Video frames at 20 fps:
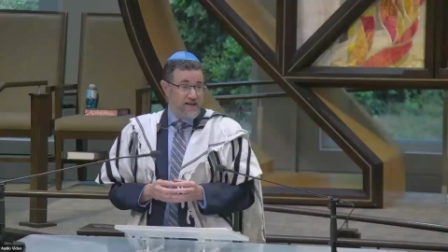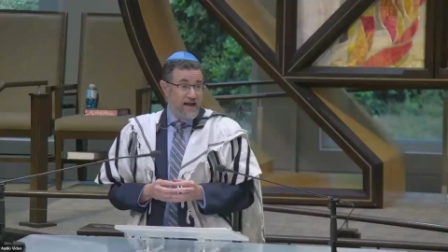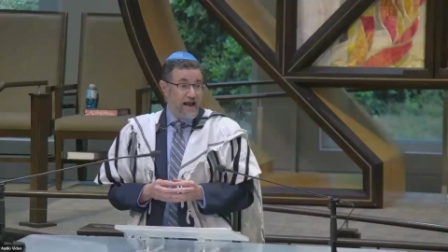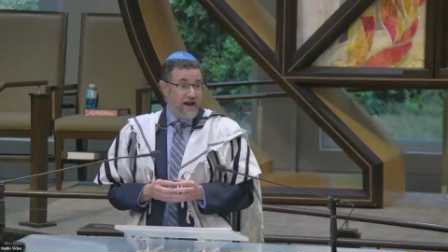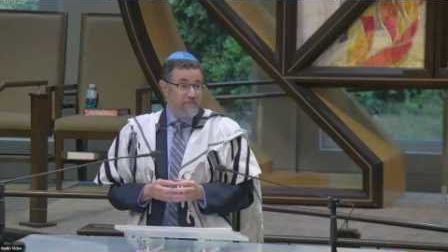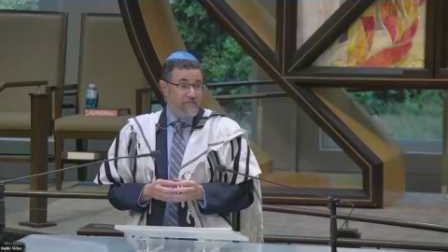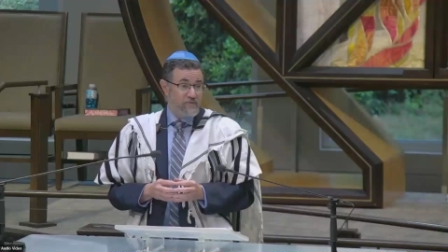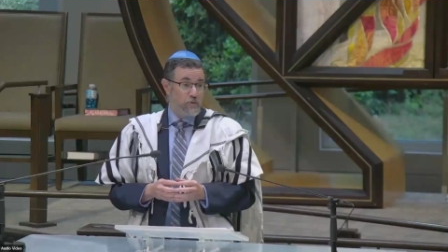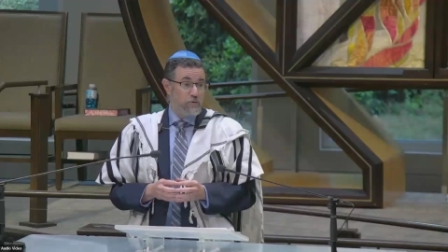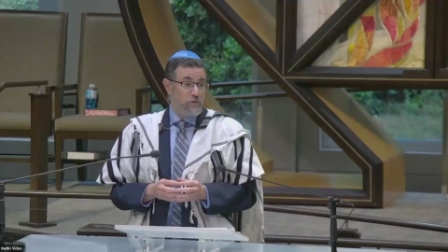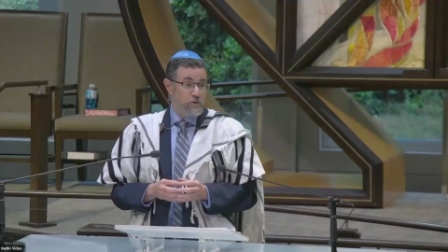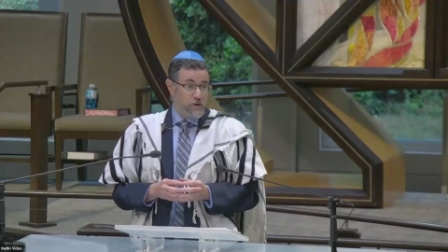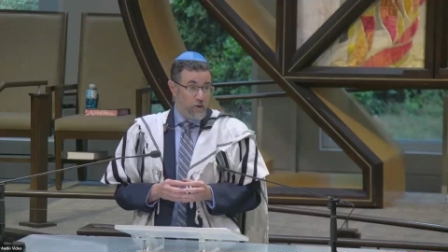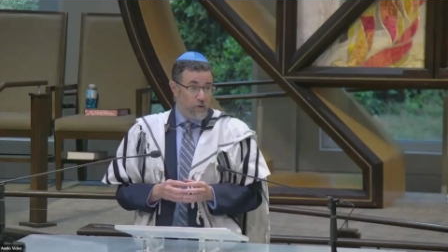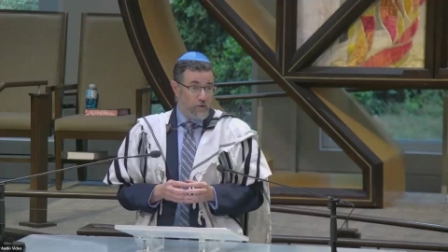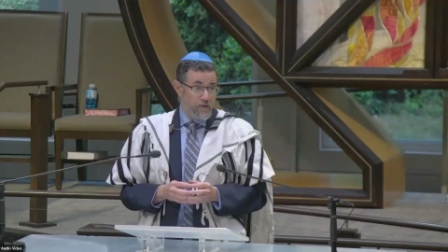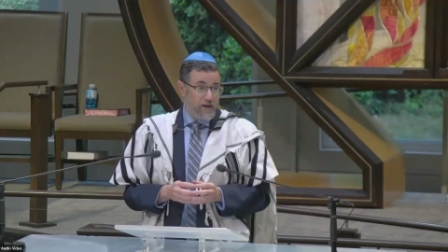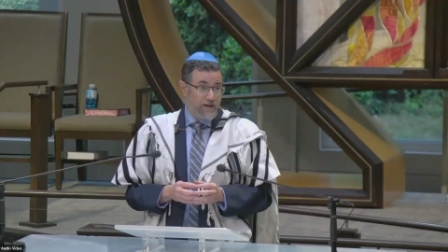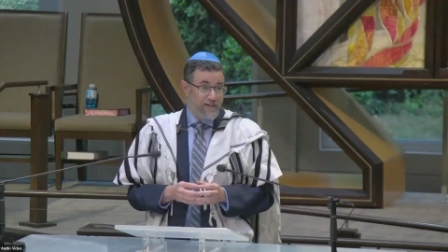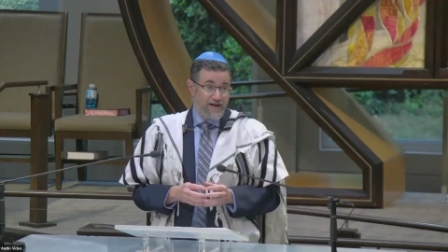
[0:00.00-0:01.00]
I have no
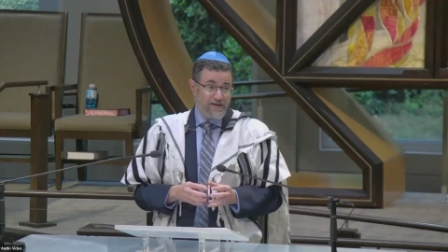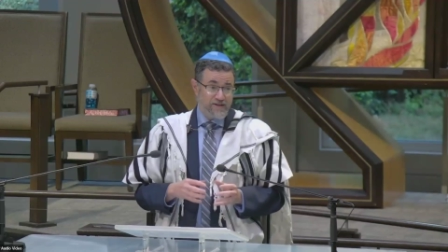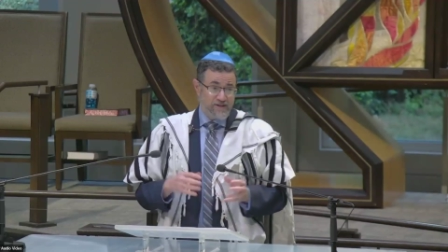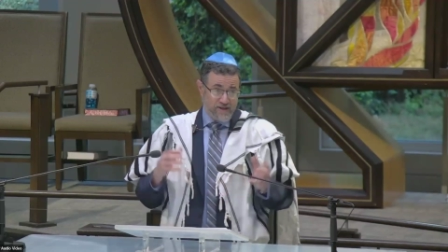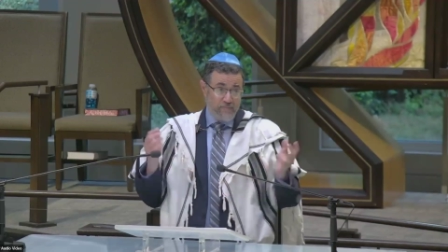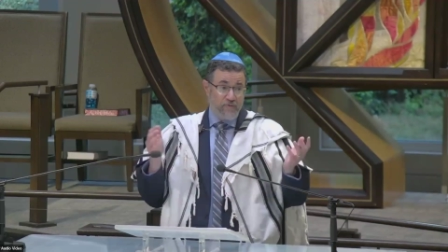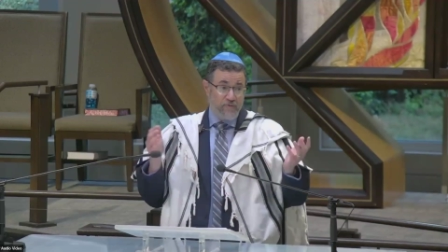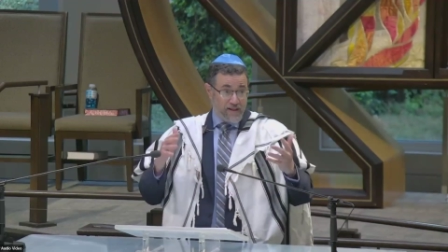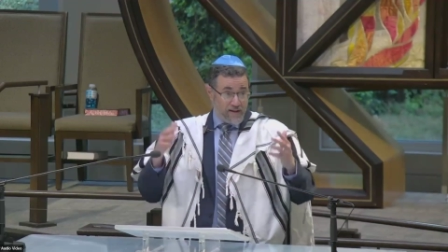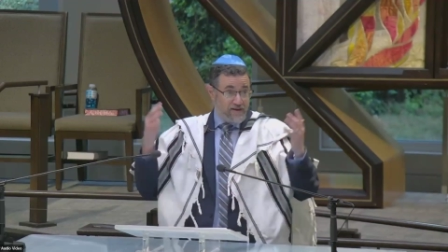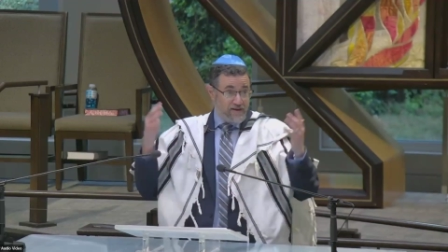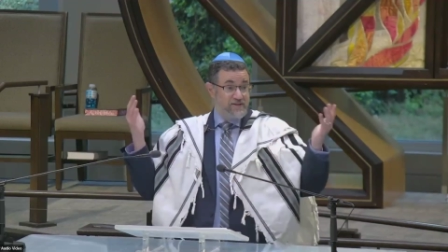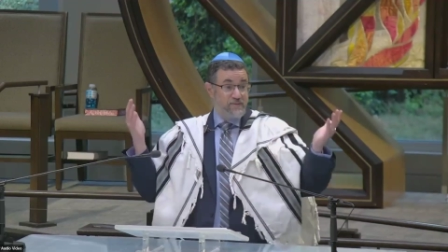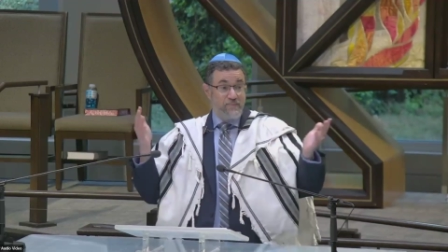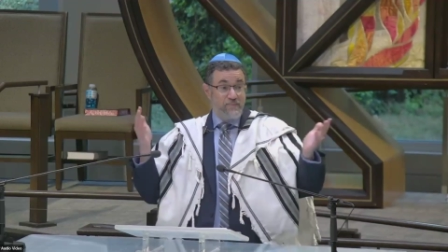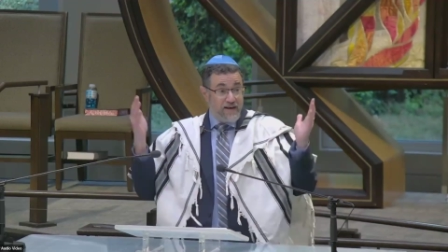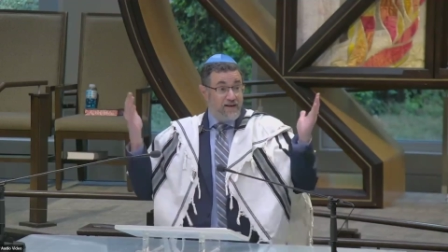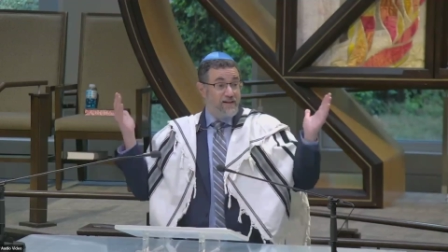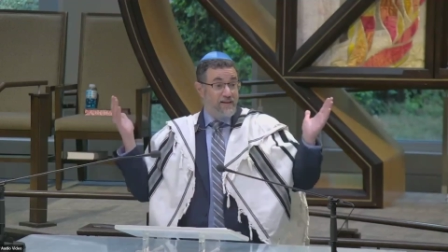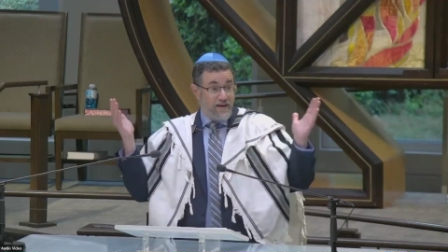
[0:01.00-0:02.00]
clothing, that's something that is
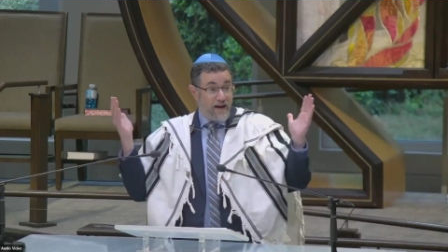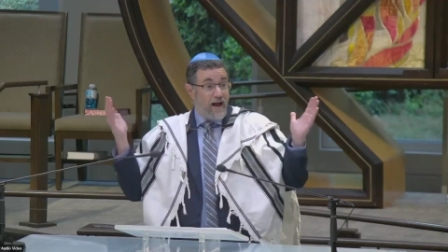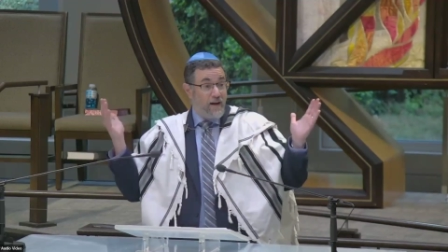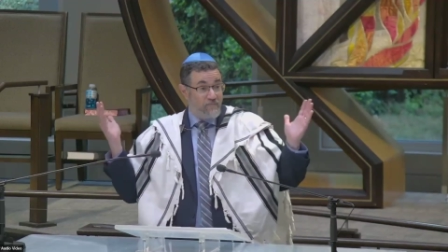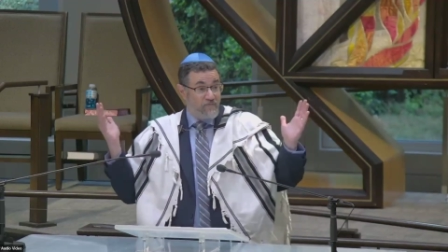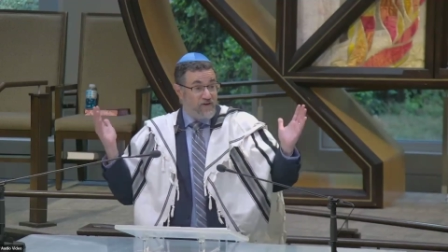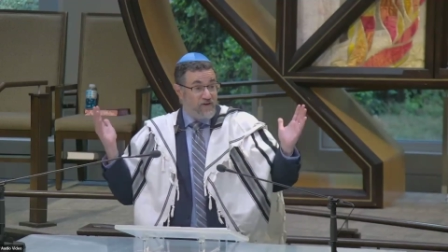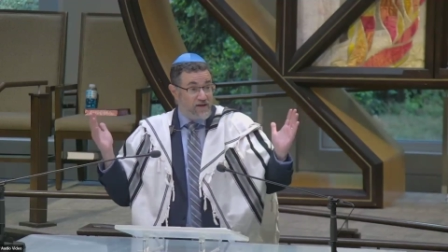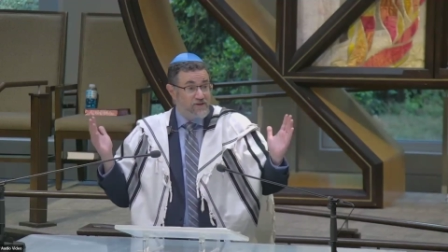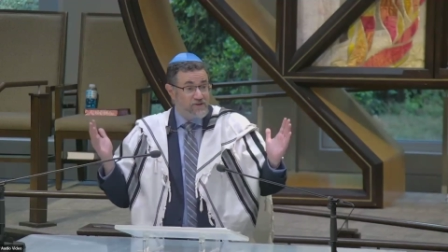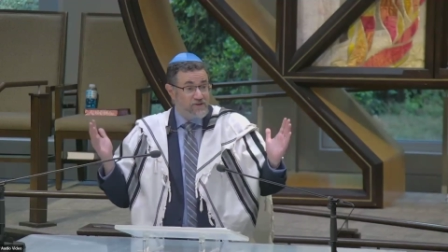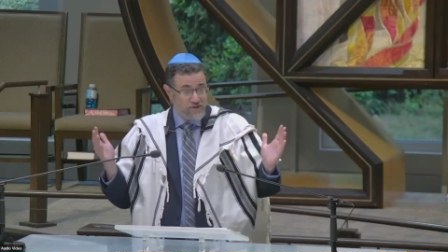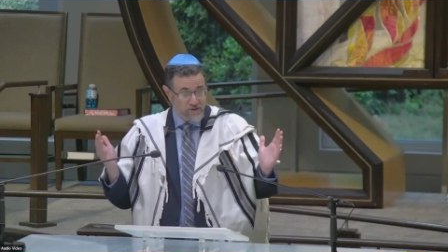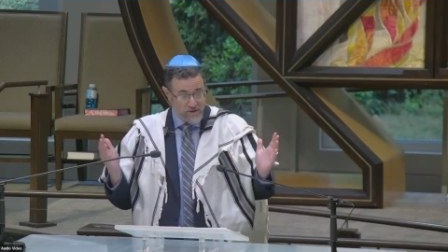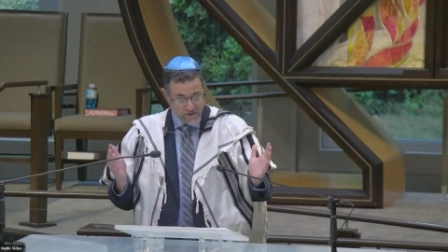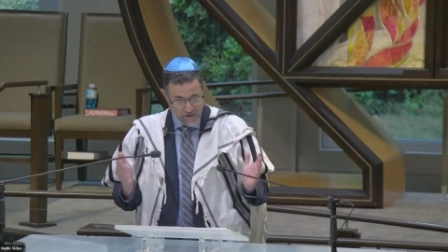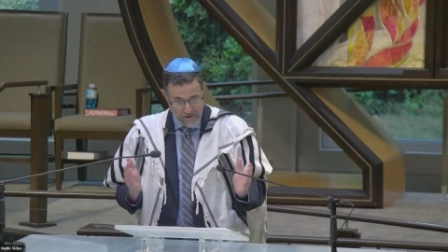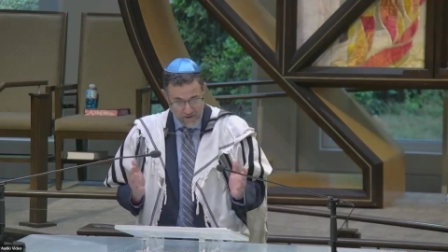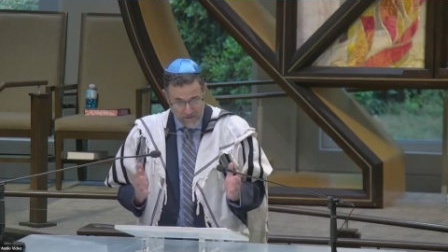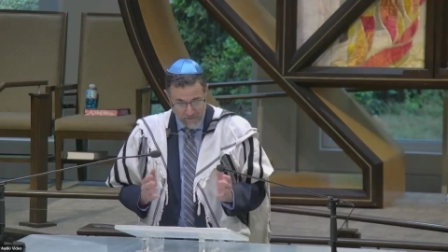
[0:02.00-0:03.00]
immediately
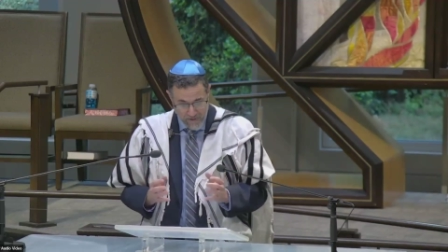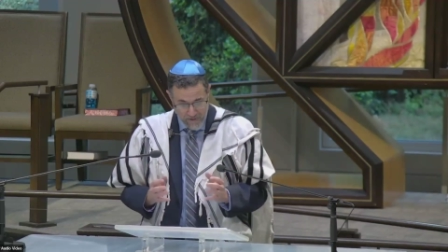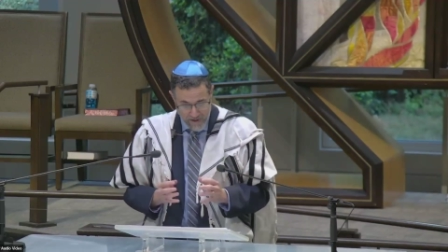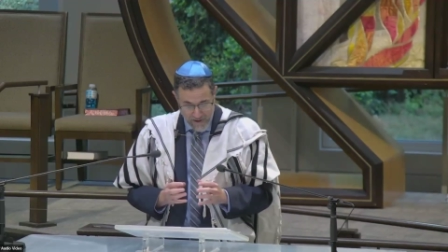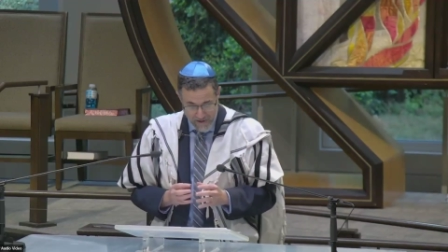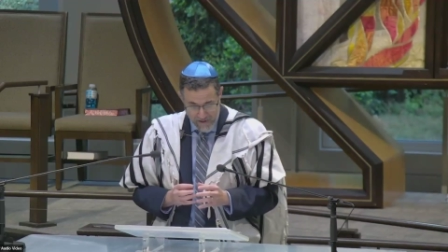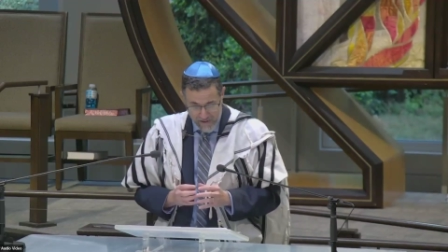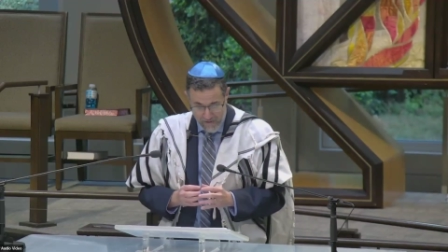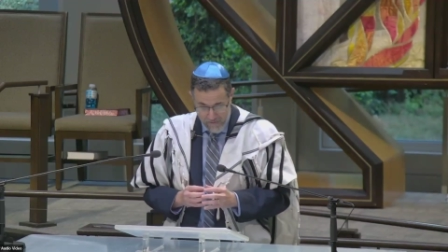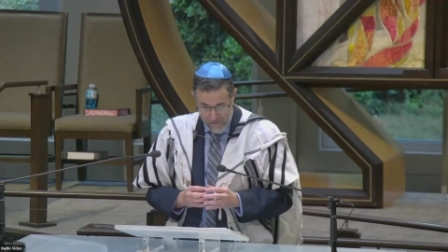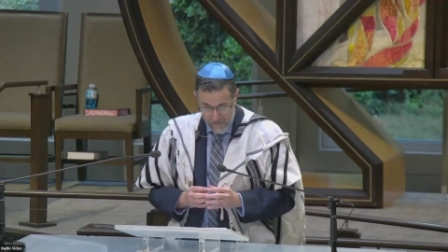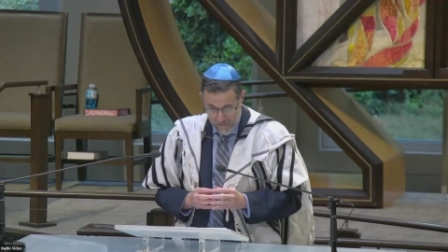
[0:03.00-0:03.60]
obvious, right?